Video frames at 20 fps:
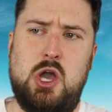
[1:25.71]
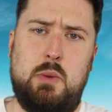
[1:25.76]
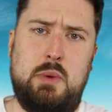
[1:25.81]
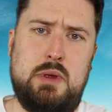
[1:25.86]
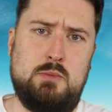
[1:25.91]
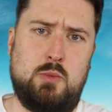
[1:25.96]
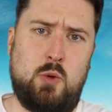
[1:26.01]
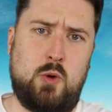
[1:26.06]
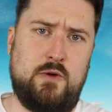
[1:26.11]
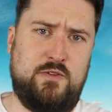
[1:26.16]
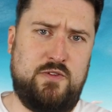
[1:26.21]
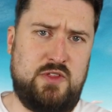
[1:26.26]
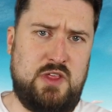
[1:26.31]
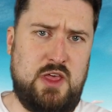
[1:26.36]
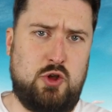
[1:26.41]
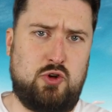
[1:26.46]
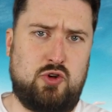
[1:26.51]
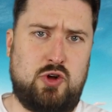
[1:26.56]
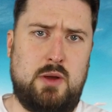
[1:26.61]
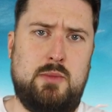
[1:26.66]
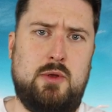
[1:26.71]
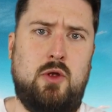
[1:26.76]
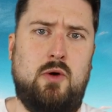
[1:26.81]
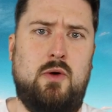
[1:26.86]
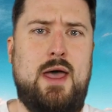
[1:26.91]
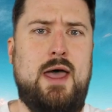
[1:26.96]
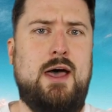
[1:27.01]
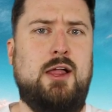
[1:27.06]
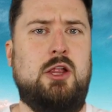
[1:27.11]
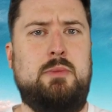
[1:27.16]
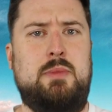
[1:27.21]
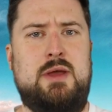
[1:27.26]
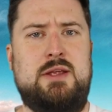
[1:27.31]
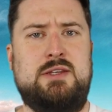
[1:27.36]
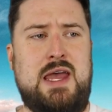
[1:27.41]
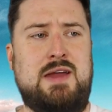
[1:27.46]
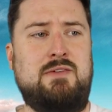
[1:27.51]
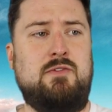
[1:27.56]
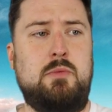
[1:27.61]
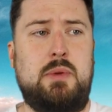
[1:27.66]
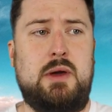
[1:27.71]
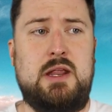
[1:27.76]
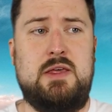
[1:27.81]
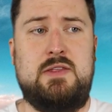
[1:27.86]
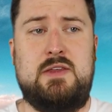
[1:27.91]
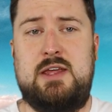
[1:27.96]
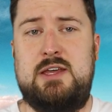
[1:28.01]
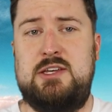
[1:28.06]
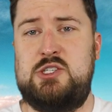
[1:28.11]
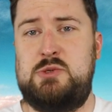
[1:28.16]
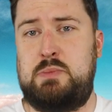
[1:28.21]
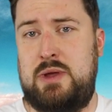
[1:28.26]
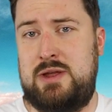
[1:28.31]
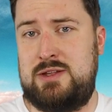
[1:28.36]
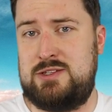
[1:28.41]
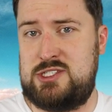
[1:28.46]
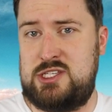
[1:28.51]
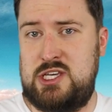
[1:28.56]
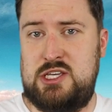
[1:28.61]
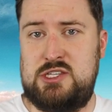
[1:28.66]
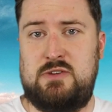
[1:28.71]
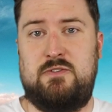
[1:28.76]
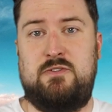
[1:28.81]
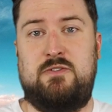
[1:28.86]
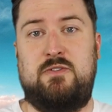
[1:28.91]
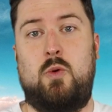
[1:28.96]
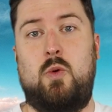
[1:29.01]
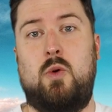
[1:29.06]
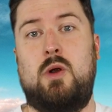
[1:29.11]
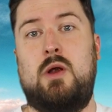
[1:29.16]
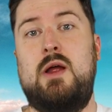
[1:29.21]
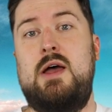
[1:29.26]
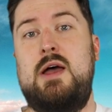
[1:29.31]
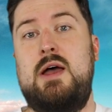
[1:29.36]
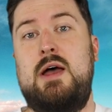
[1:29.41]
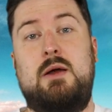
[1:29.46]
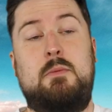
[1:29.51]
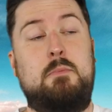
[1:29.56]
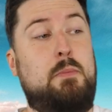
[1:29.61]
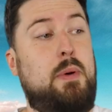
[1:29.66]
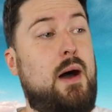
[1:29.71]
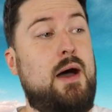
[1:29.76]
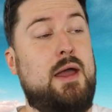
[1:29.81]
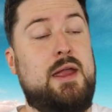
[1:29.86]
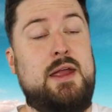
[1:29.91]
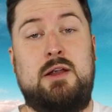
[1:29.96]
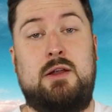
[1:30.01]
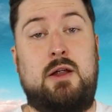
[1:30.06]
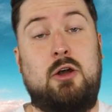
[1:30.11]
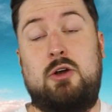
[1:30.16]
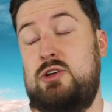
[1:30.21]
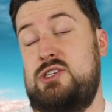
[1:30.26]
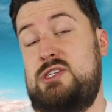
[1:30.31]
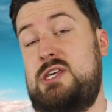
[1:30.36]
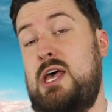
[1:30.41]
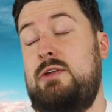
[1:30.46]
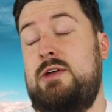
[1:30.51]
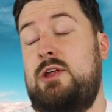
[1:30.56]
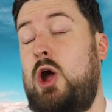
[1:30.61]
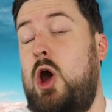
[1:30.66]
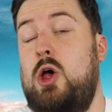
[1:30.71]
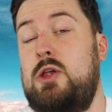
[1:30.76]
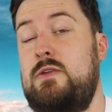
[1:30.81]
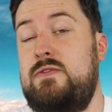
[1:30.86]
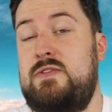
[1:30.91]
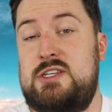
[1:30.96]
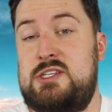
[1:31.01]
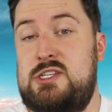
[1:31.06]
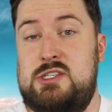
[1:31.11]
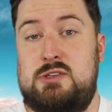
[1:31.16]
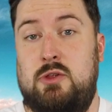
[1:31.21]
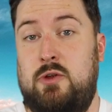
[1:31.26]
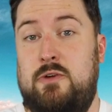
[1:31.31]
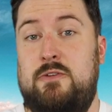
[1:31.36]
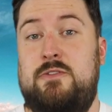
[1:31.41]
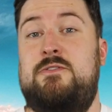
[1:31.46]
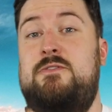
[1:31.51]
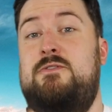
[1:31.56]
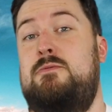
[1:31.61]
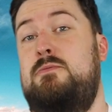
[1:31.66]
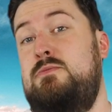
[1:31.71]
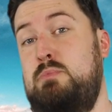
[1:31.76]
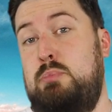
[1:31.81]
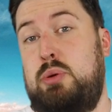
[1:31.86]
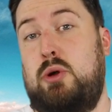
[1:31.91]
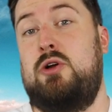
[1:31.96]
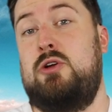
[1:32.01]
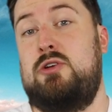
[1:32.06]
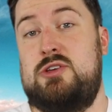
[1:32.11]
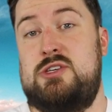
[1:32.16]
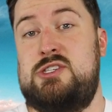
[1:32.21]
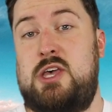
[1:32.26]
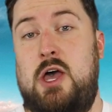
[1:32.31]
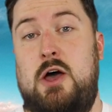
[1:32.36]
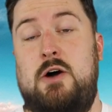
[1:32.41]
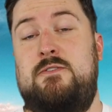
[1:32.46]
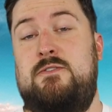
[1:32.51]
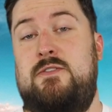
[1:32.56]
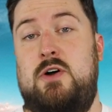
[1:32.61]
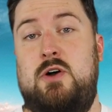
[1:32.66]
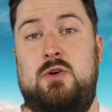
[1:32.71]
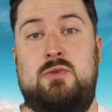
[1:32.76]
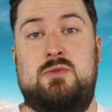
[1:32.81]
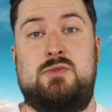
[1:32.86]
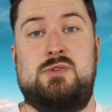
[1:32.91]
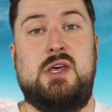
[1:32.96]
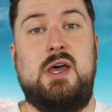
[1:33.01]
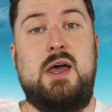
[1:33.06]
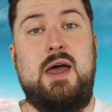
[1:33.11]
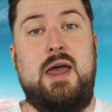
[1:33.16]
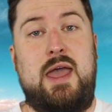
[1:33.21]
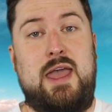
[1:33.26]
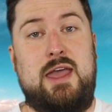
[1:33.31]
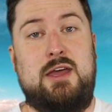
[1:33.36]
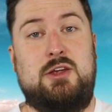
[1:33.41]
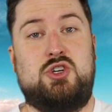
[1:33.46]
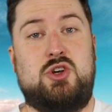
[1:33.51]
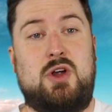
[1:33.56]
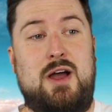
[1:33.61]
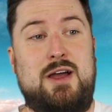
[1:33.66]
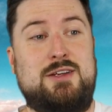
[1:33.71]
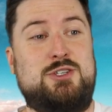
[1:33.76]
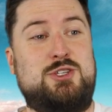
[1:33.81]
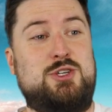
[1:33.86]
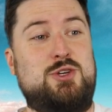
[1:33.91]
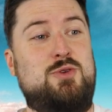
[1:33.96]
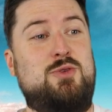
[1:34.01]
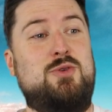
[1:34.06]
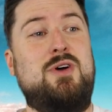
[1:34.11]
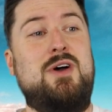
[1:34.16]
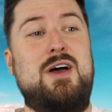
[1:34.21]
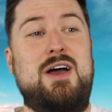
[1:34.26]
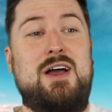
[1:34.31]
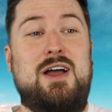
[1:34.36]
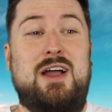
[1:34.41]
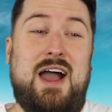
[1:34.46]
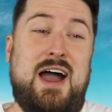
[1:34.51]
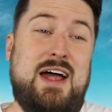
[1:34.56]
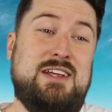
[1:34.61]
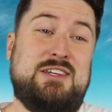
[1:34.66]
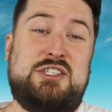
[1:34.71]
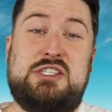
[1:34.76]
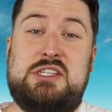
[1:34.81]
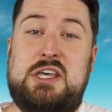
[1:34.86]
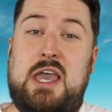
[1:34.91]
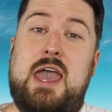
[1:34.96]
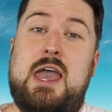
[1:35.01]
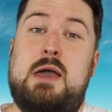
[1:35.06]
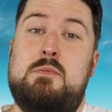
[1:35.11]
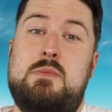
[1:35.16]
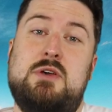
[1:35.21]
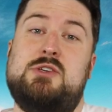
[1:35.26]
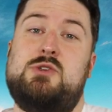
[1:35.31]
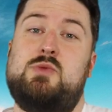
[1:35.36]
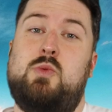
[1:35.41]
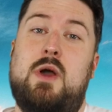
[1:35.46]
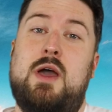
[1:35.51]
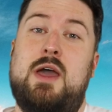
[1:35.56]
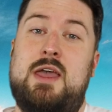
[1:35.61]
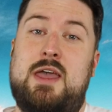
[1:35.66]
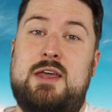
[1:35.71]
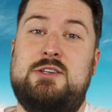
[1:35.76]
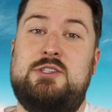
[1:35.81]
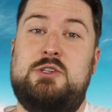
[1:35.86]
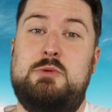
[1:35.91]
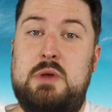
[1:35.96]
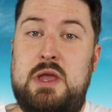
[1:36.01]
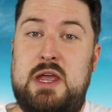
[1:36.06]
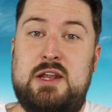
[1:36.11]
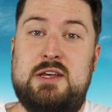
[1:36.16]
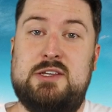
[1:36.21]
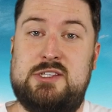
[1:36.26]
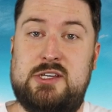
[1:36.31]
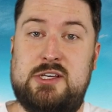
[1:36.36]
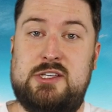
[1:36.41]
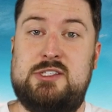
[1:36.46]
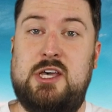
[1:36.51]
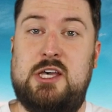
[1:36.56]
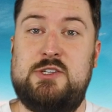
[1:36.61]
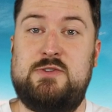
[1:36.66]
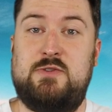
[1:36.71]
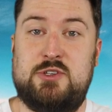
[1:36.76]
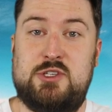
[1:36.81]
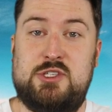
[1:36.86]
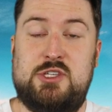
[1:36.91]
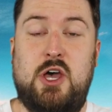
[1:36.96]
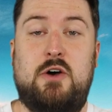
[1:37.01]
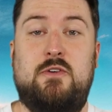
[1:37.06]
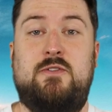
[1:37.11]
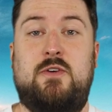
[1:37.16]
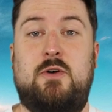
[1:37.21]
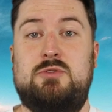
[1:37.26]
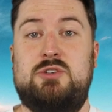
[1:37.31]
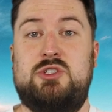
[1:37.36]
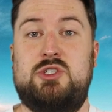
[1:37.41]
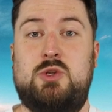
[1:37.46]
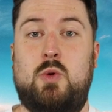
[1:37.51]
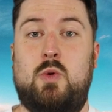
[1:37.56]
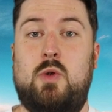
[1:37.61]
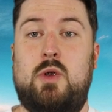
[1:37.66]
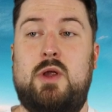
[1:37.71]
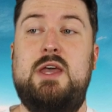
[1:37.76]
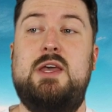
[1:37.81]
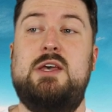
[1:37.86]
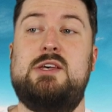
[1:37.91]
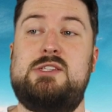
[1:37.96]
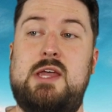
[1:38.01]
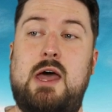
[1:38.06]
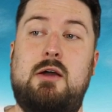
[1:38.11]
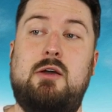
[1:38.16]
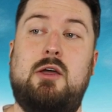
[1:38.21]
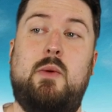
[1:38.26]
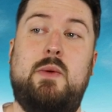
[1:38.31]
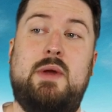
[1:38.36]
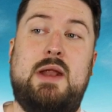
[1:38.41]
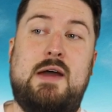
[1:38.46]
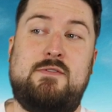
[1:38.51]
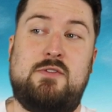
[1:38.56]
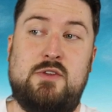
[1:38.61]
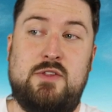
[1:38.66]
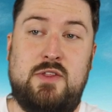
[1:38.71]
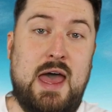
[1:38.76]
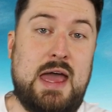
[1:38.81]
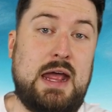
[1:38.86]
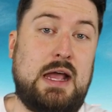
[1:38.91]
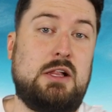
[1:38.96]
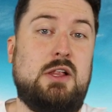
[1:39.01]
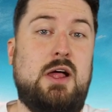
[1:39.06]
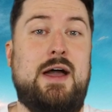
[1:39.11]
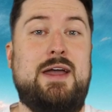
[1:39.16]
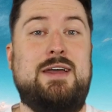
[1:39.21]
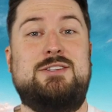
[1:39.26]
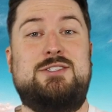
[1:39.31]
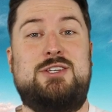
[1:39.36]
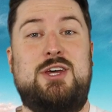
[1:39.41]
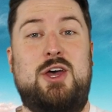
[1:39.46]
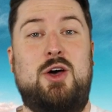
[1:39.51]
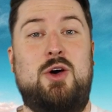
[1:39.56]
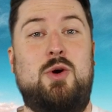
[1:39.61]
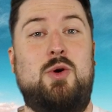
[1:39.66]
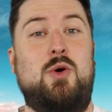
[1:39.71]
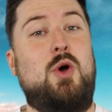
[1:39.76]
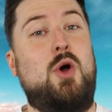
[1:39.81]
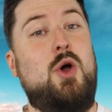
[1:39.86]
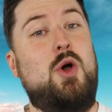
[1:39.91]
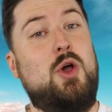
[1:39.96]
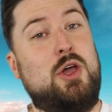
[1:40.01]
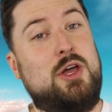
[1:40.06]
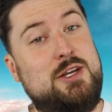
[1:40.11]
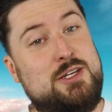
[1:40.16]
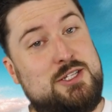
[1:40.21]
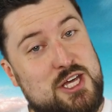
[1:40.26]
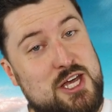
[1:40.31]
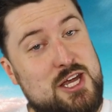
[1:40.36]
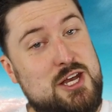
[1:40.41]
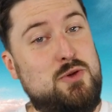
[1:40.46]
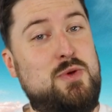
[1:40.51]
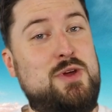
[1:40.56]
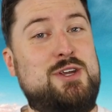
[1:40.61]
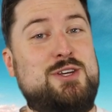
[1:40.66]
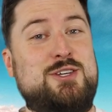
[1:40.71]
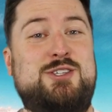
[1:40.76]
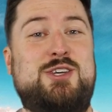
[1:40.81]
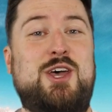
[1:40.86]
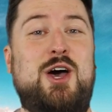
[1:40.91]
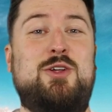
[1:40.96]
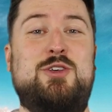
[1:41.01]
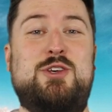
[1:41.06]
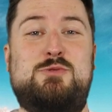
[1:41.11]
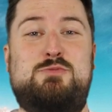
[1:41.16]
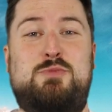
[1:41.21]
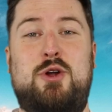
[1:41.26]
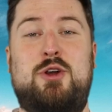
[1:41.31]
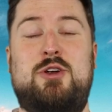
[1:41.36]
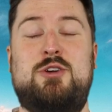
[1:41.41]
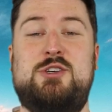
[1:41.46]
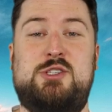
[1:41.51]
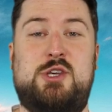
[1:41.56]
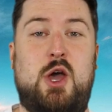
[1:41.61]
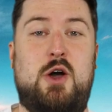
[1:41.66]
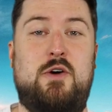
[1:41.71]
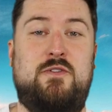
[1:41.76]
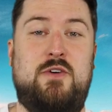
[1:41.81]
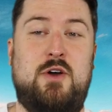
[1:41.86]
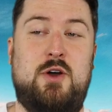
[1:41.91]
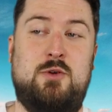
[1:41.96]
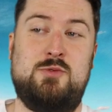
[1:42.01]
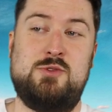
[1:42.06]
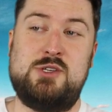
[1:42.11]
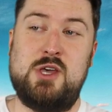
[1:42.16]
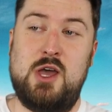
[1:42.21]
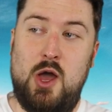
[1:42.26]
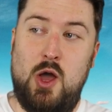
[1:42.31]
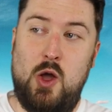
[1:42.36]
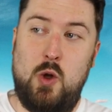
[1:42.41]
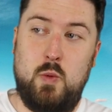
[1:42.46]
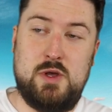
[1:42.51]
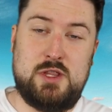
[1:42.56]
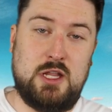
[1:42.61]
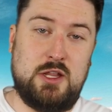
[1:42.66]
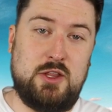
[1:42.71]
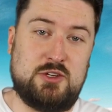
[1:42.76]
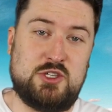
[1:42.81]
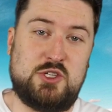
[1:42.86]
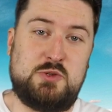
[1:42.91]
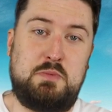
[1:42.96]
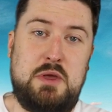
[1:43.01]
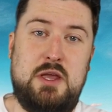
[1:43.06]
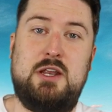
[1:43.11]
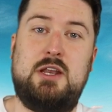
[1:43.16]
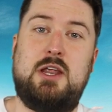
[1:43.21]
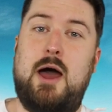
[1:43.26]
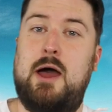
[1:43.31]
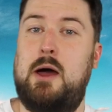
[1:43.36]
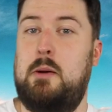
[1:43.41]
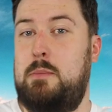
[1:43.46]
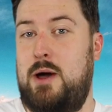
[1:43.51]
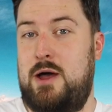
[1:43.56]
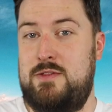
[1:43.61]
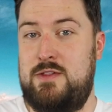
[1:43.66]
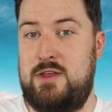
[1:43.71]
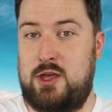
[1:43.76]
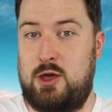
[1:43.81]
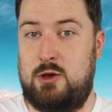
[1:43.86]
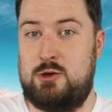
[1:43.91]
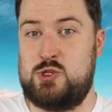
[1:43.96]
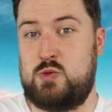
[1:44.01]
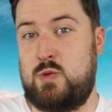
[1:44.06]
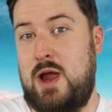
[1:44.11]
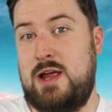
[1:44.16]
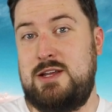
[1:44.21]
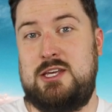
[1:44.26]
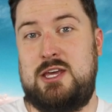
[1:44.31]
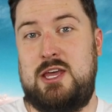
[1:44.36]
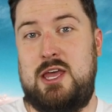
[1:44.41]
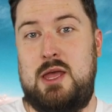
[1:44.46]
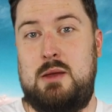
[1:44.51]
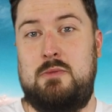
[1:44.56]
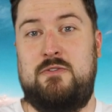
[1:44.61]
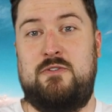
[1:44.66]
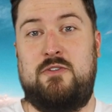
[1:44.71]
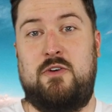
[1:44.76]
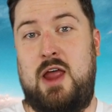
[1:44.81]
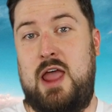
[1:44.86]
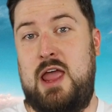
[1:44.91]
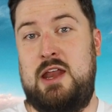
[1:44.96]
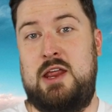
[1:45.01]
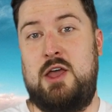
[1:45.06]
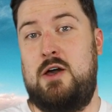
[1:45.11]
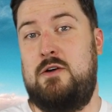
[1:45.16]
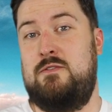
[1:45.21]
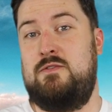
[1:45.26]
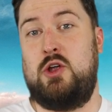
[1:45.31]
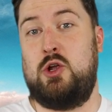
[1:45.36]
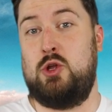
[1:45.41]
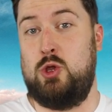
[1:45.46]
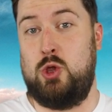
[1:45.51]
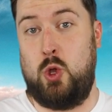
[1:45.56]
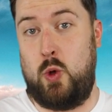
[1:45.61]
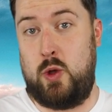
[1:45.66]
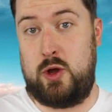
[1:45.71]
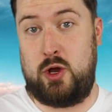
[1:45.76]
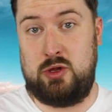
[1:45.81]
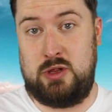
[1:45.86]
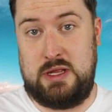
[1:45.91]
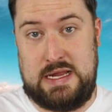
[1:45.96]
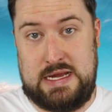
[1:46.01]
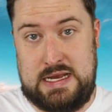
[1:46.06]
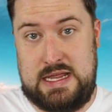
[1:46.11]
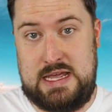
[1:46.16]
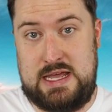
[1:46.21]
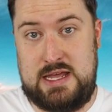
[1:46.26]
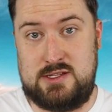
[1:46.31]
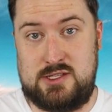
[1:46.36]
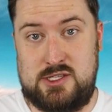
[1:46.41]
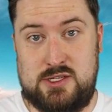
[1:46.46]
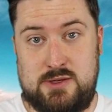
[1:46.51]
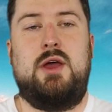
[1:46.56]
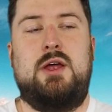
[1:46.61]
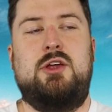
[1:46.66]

going more for the criminal element. Everybody that he spent Season 4 buying or selling all of these little burner cell phones and trying to kind of scam his way into being a successful cell phone store, he is now going after that clientele, continuing to sell these burner cell phones with the little speed dial button that goes right to him for any of their lawyerly needs.